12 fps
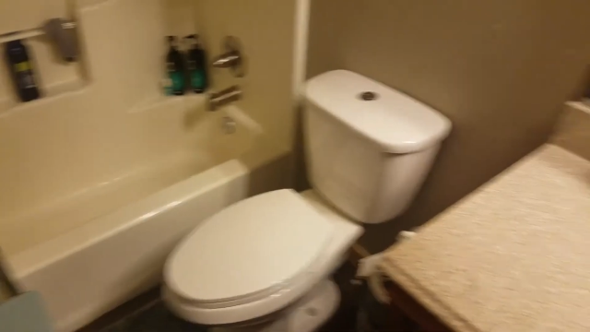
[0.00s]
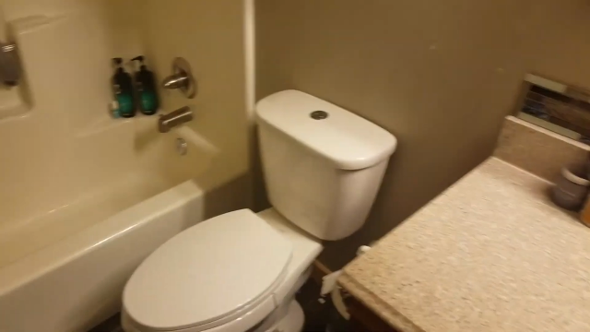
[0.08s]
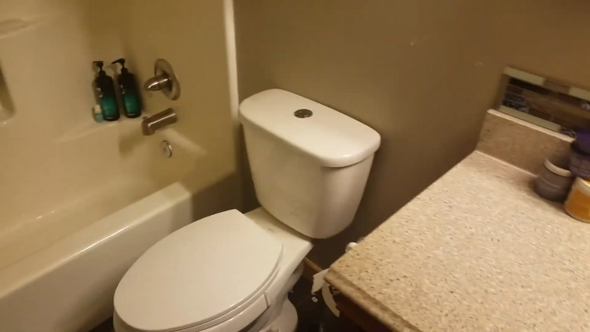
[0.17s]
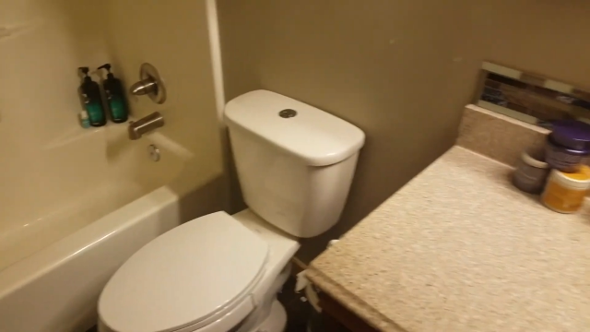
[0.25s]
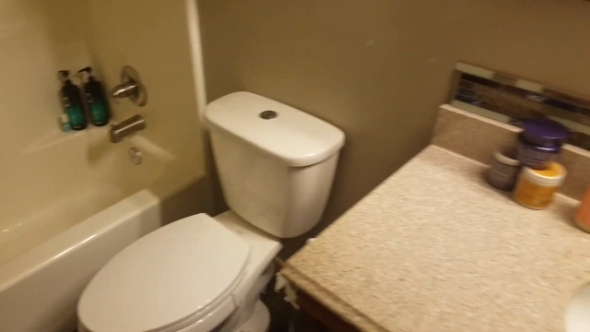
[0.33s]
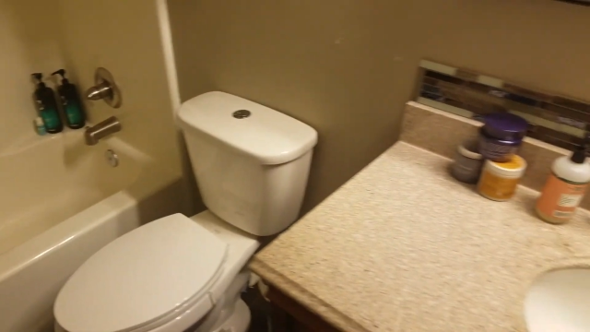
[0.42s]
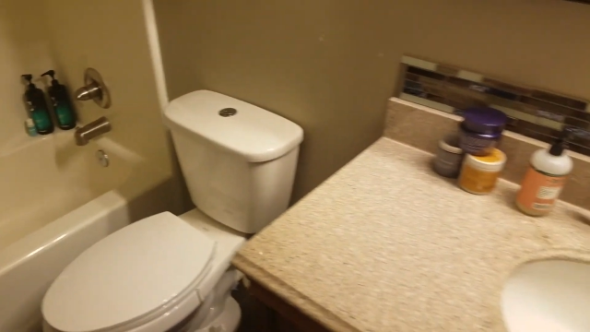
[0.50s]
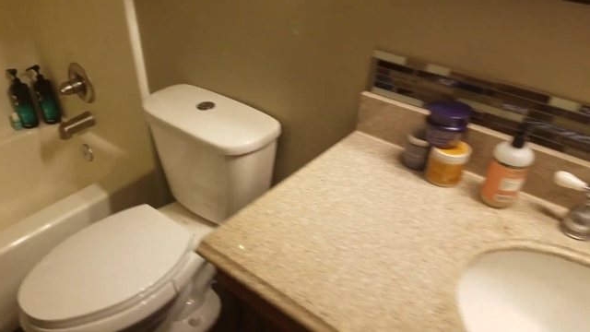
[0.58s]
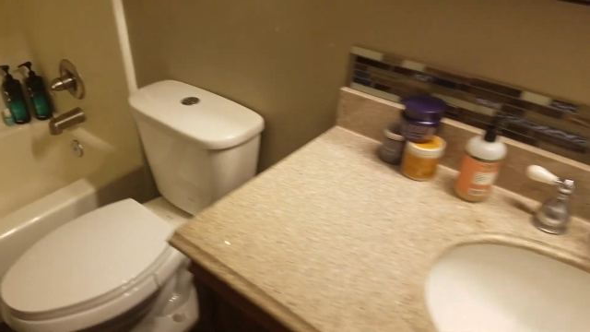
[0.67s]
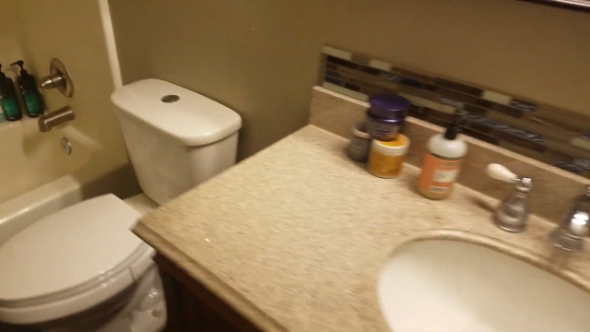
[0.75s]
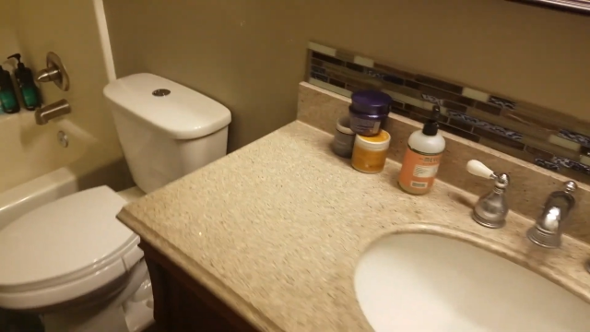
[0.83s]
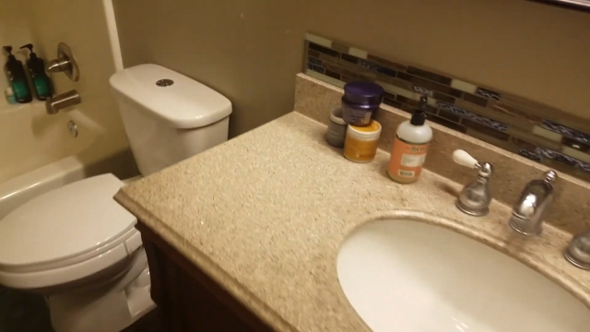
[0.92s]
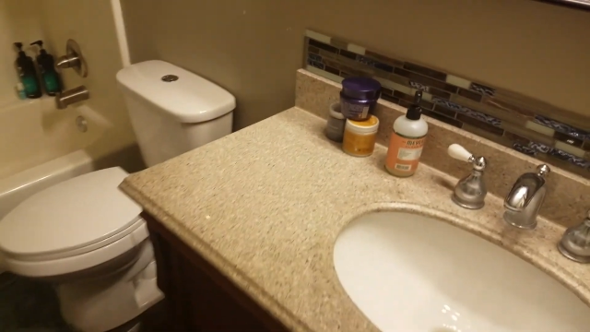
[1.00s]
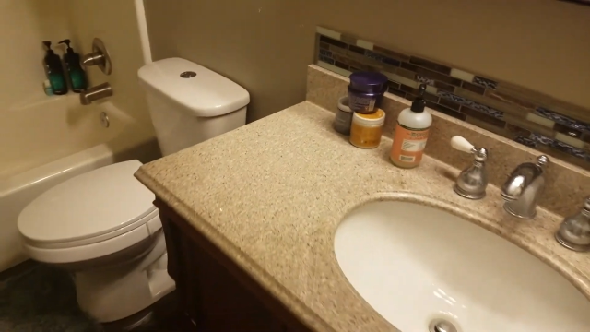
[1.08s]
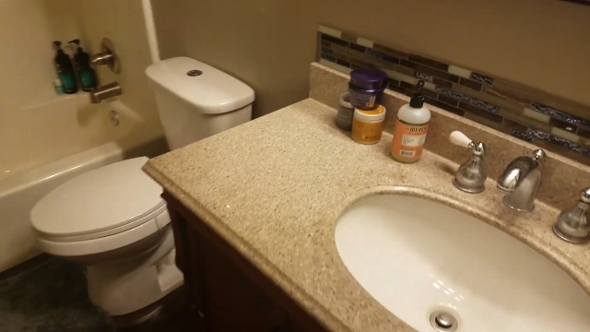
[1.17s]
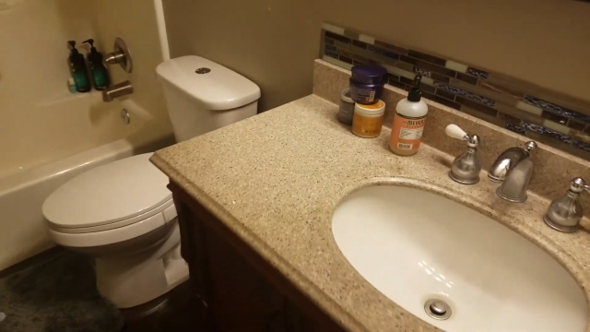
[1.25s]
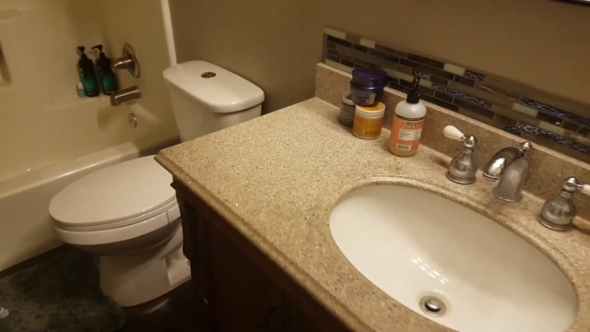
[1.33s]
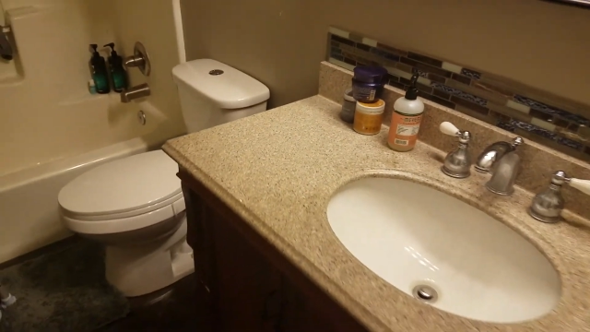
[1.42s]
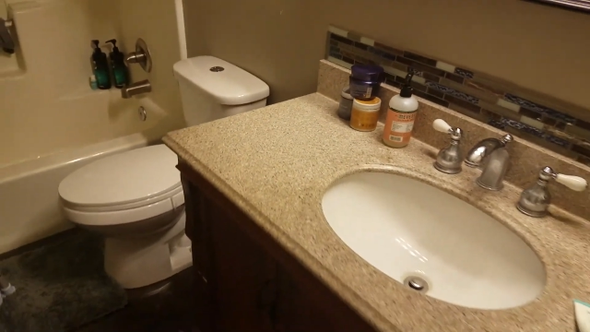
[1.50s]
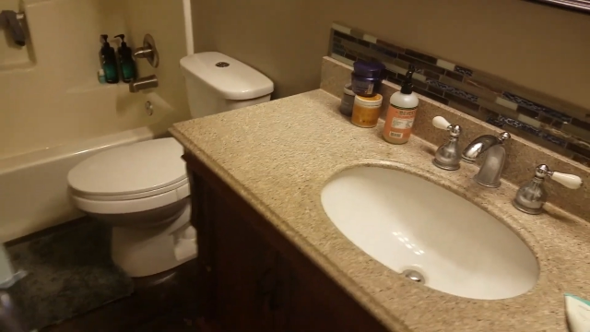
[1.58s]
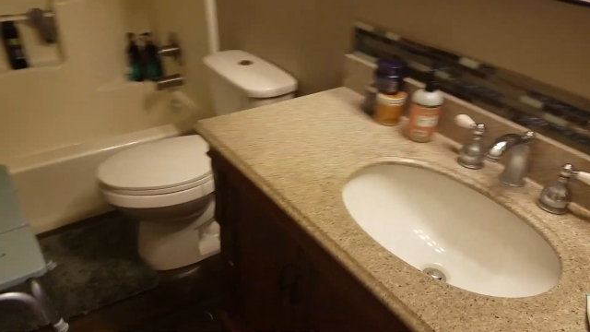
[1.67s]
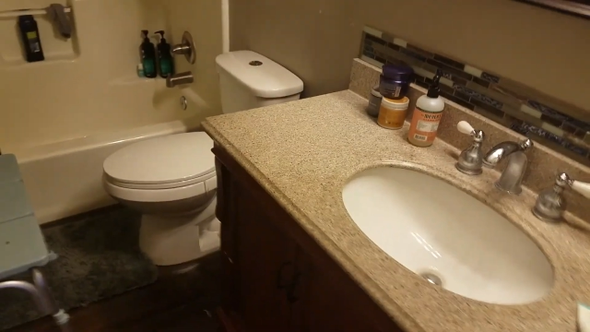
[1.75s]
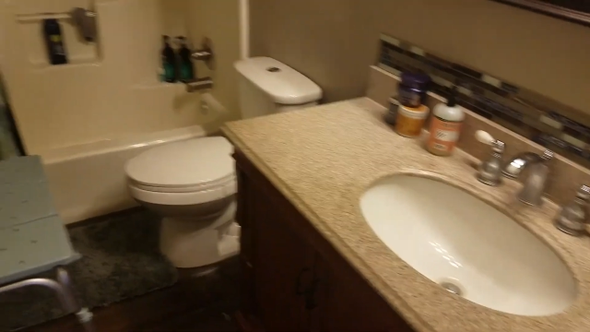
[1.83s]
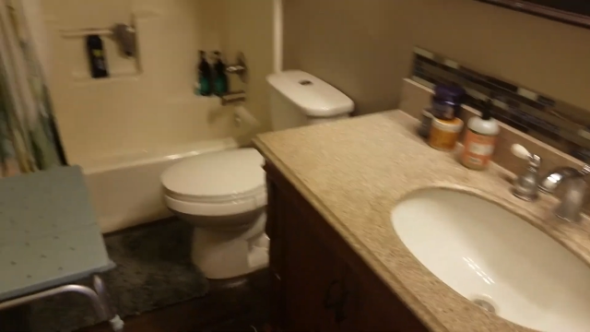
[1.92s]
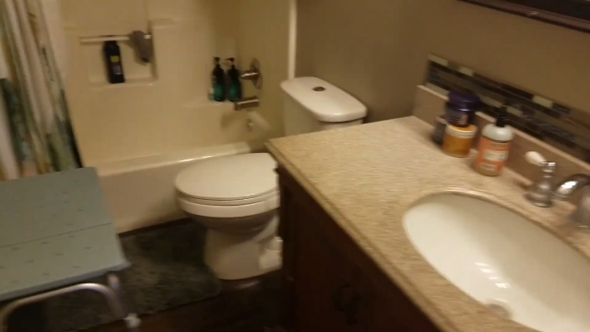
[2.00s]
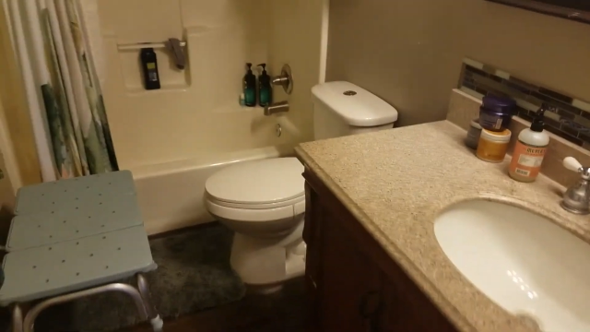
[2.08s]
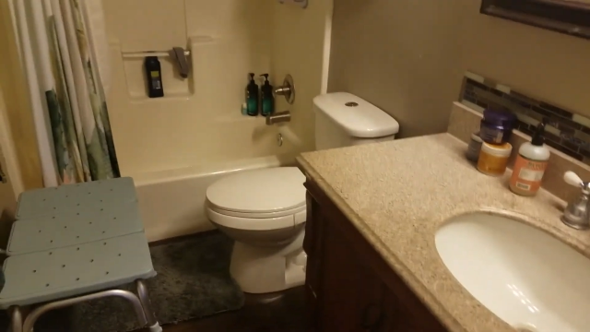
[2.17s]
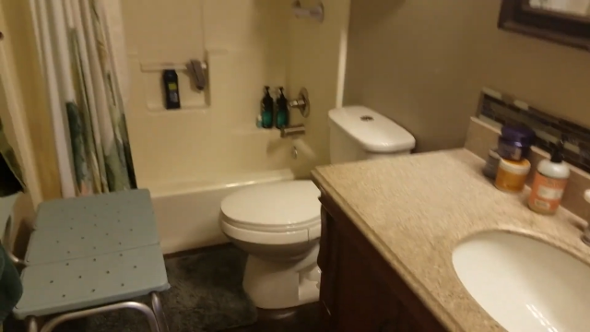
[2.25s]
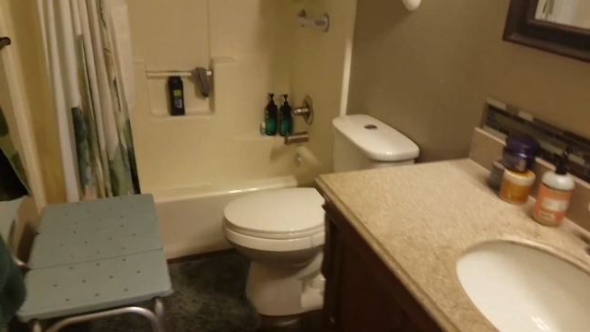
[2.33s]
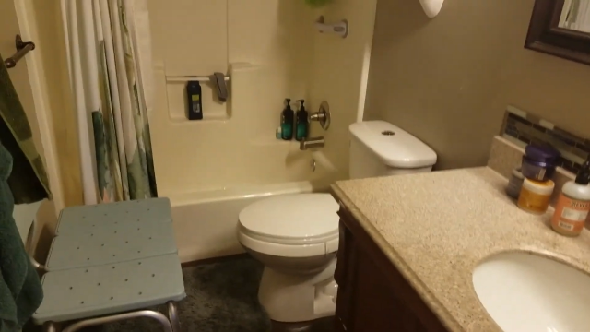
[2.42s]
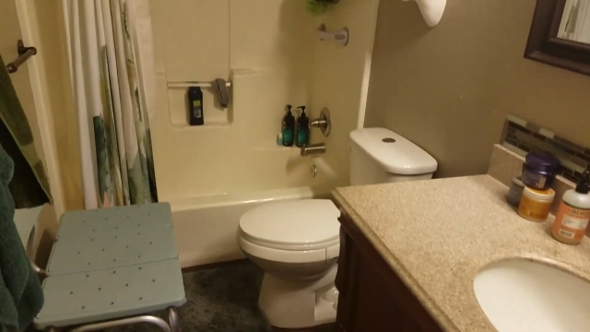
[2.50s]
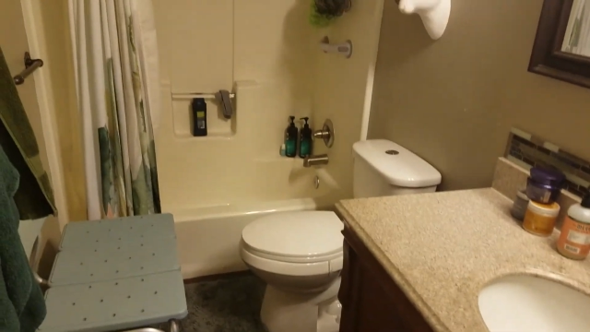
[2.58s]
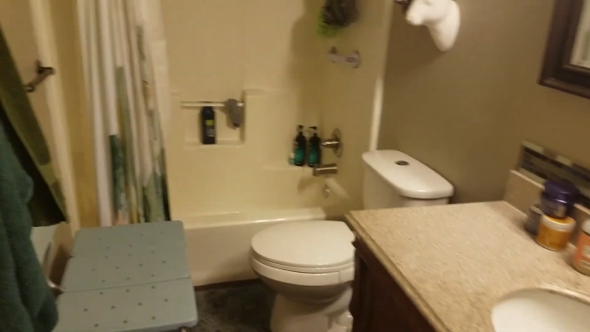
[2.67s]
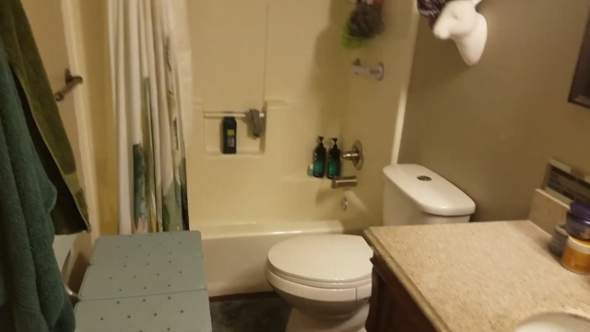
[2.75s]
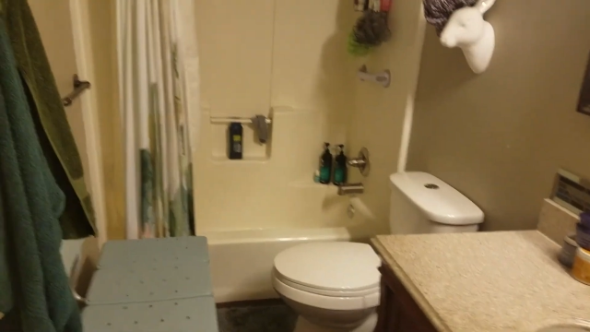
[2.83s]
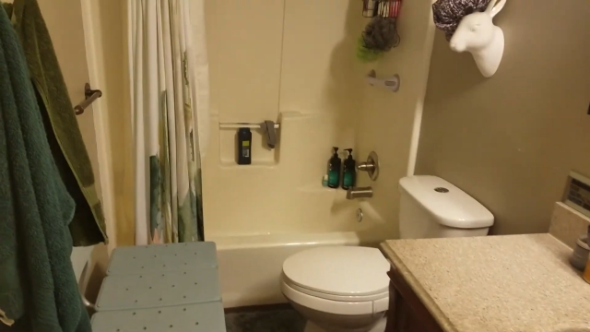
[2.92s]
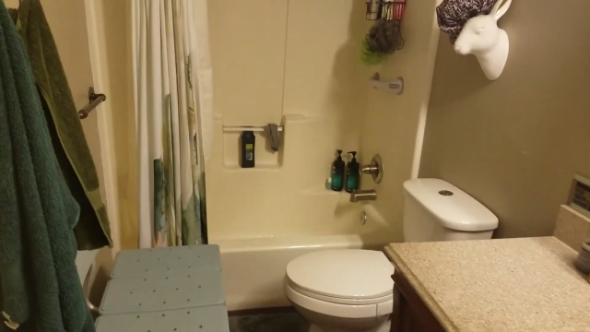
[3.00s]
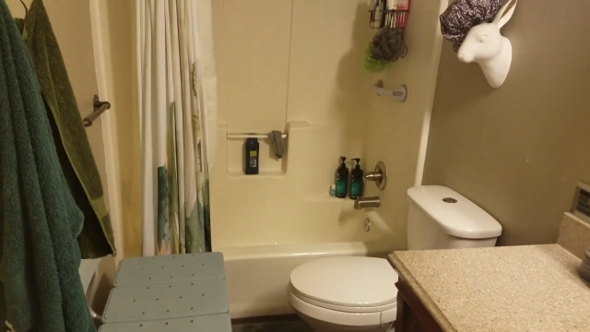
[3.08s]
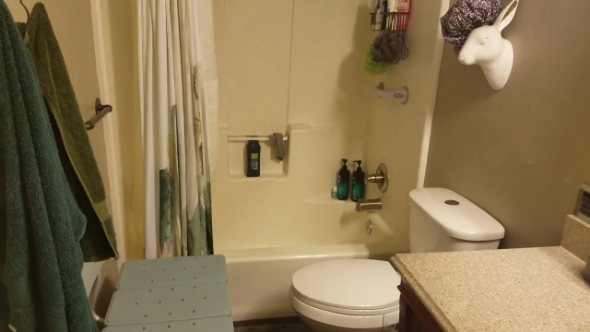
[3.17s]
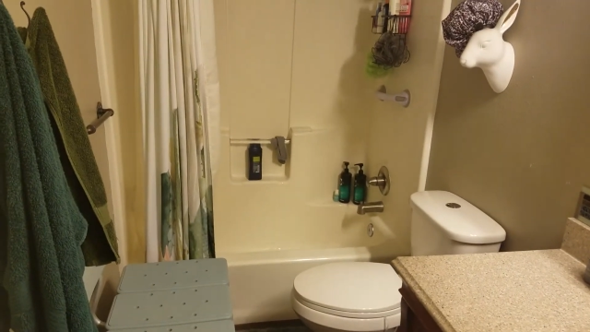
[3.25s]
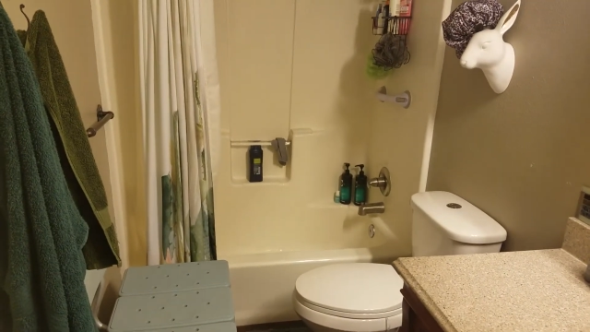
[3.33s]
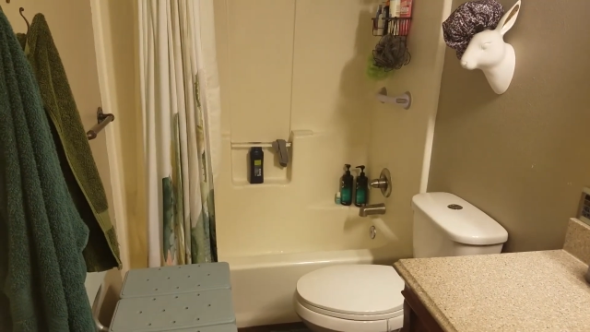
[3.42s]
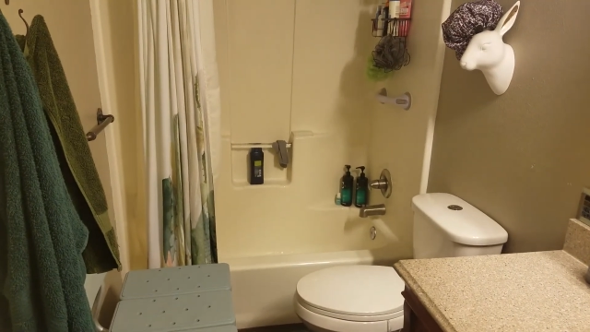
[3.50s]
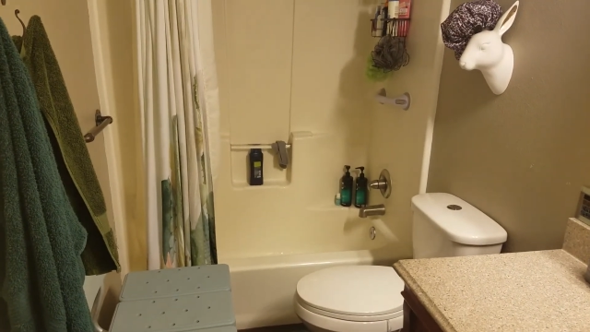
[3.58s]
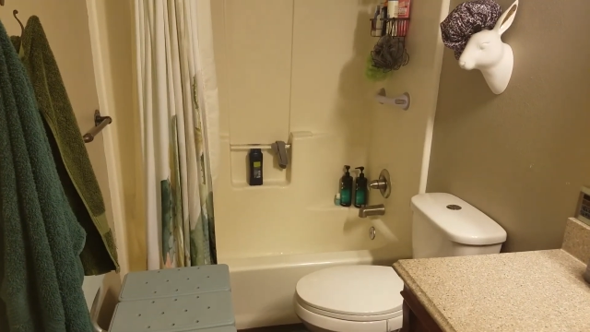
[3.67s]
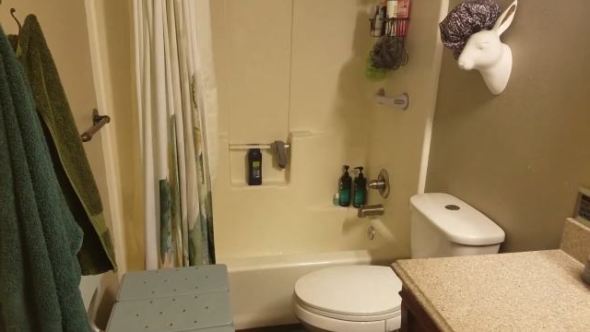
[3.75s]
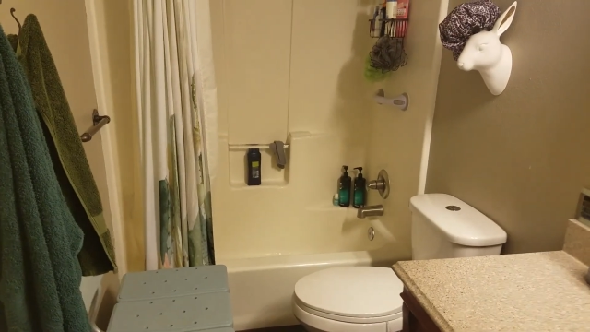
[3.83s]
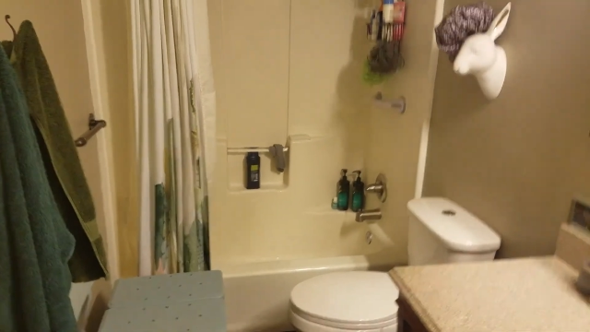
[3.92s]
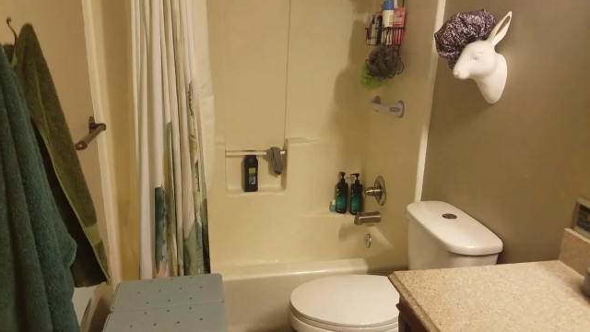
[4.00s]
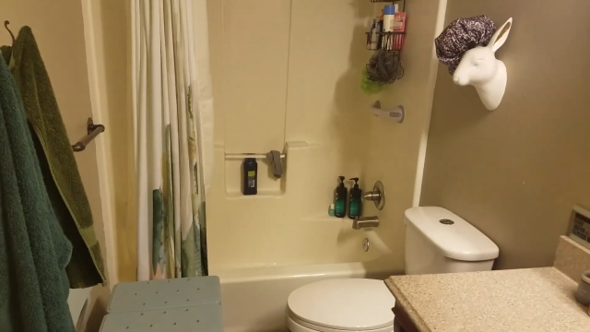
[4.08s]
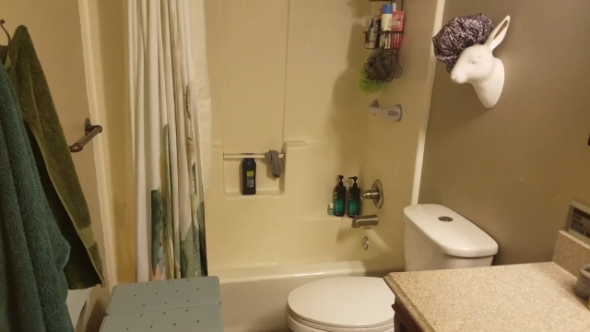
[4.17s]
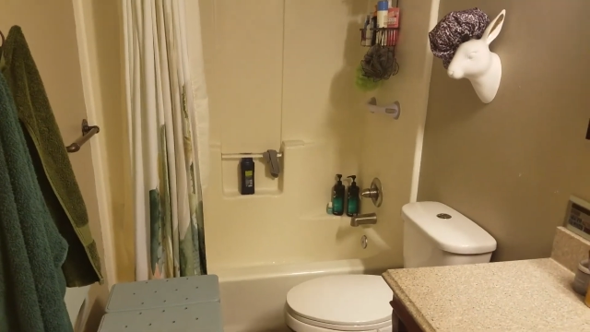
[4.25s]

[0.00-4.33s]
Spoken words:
[unreadable: no face in view]